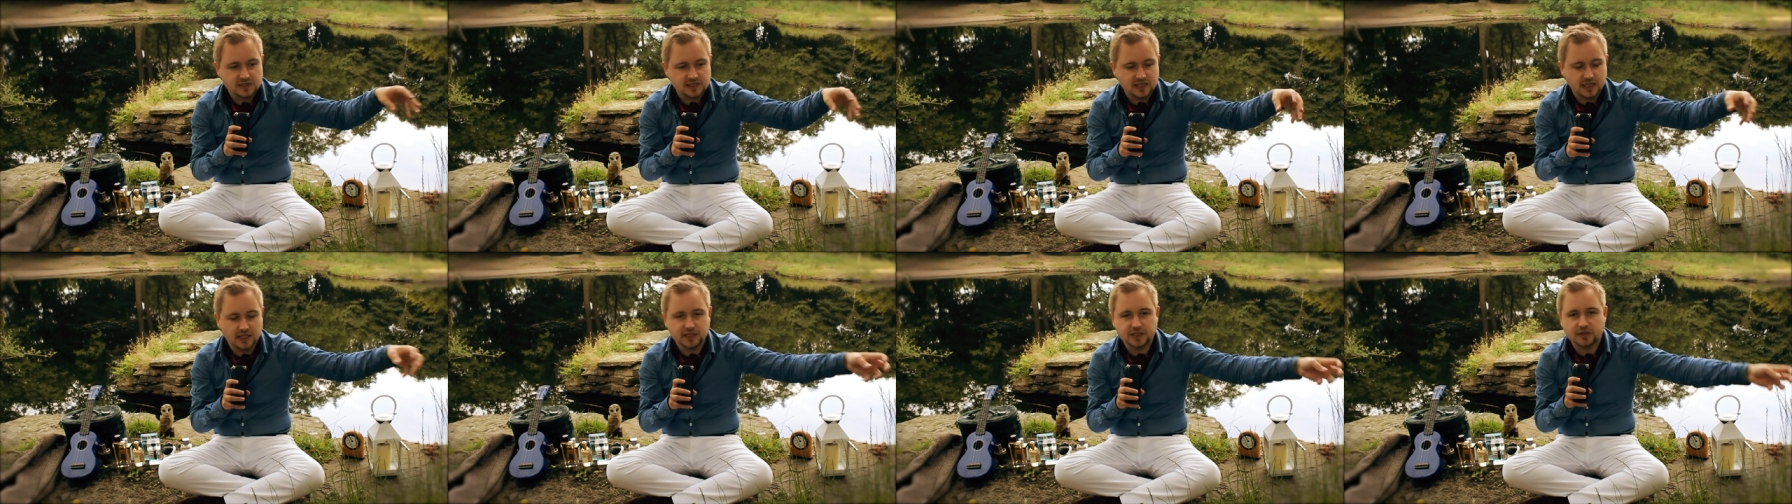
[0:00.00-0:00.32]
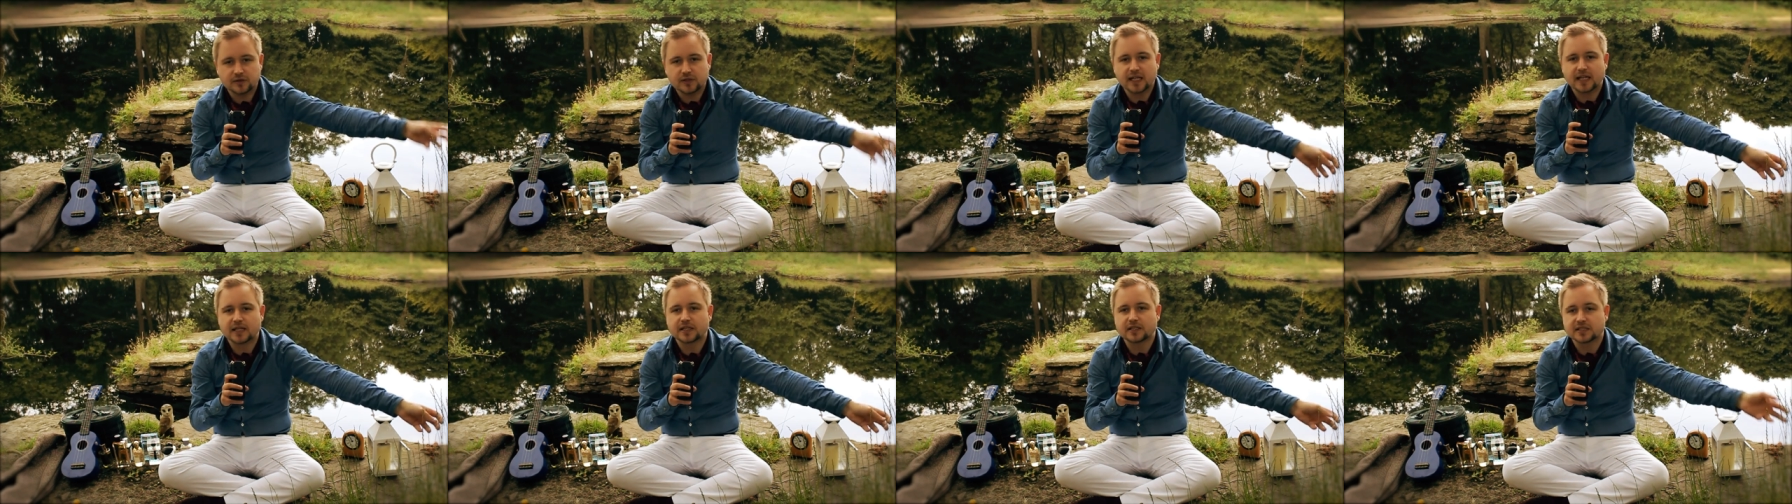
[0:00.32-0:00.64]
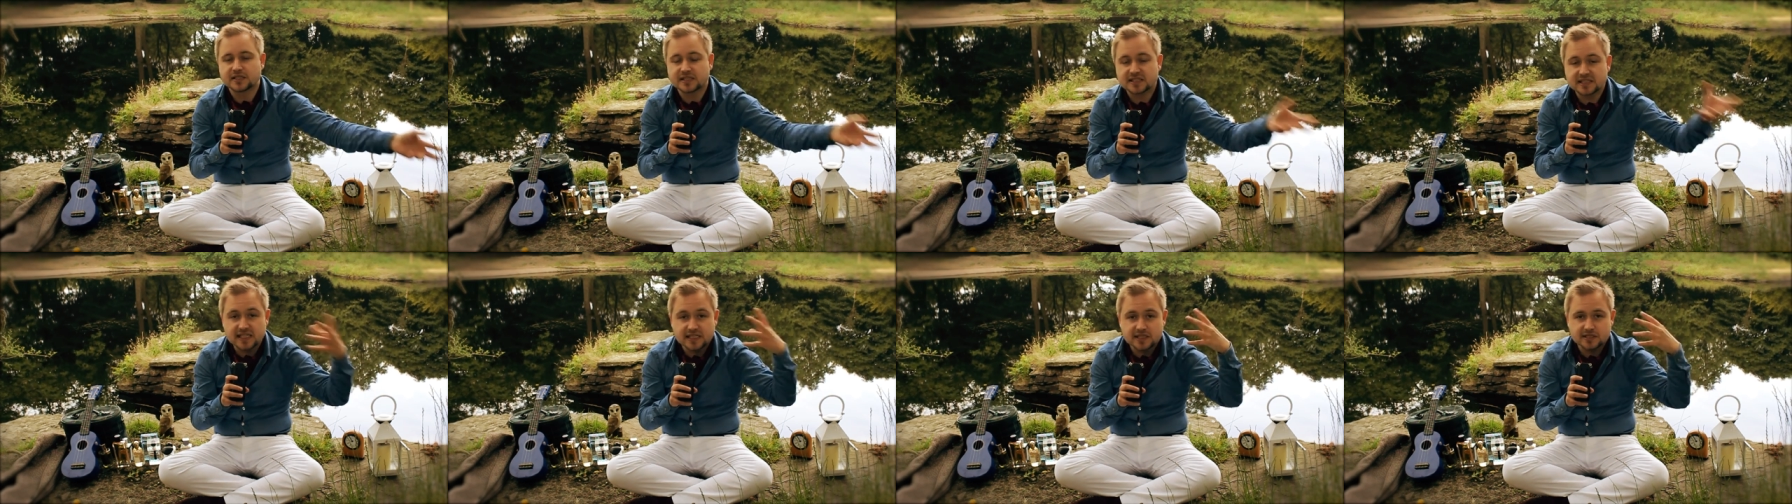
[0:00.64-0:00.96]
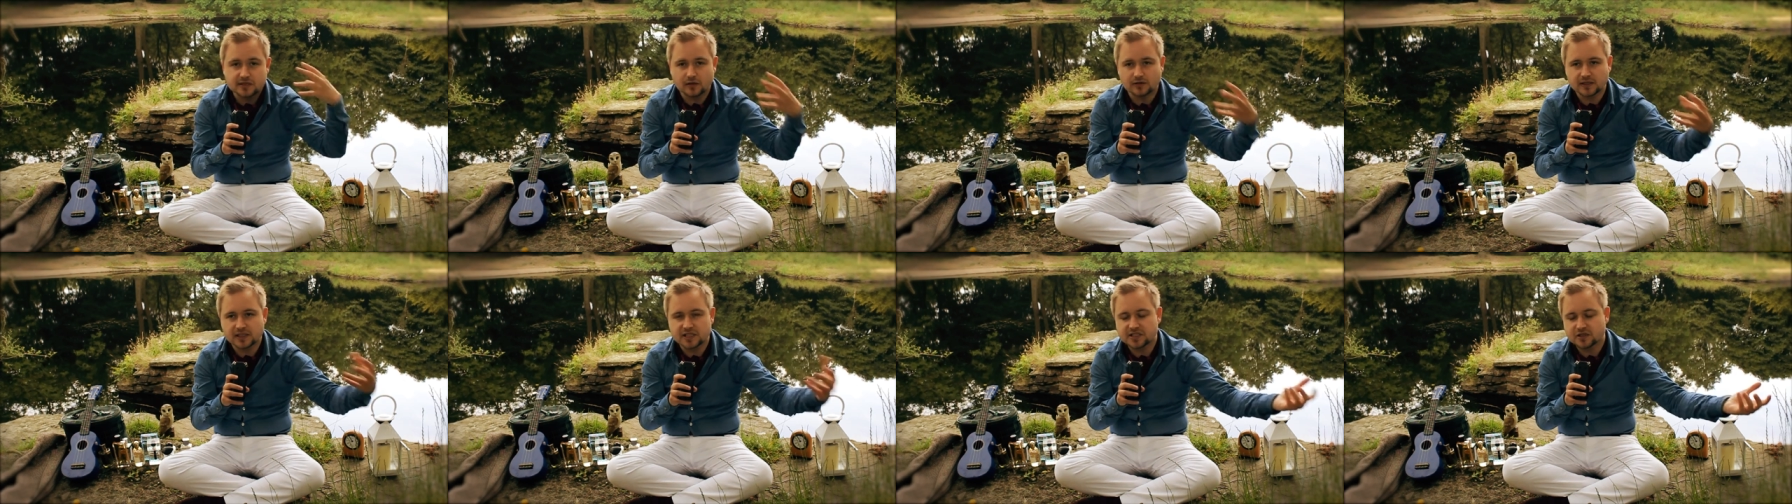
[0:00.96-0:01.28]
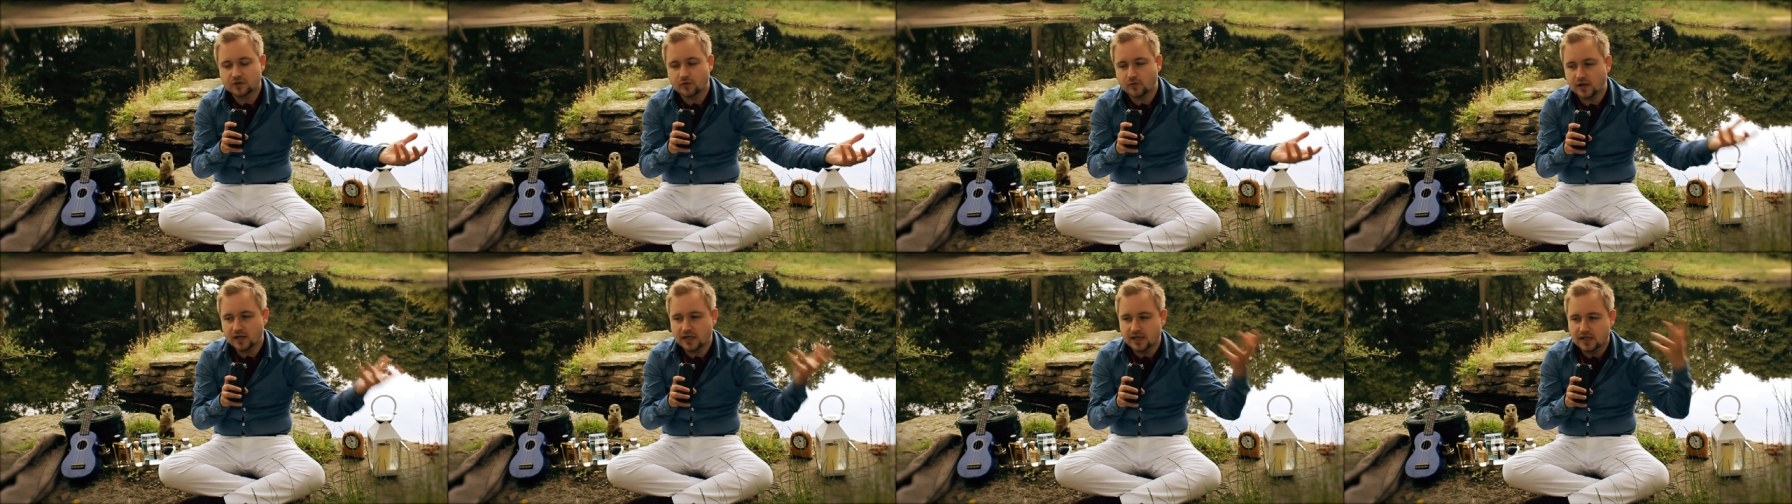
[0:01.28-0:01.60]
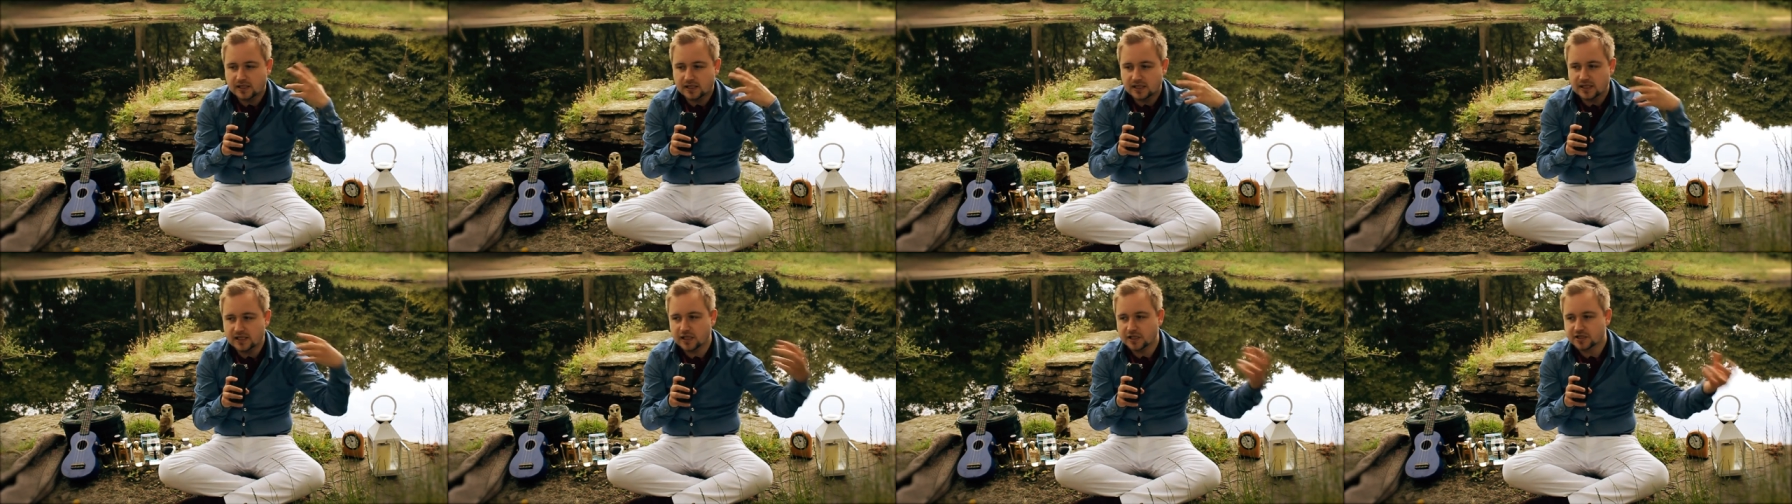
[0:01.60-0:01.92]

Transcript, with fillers: and you get the sea salt. It's quite a,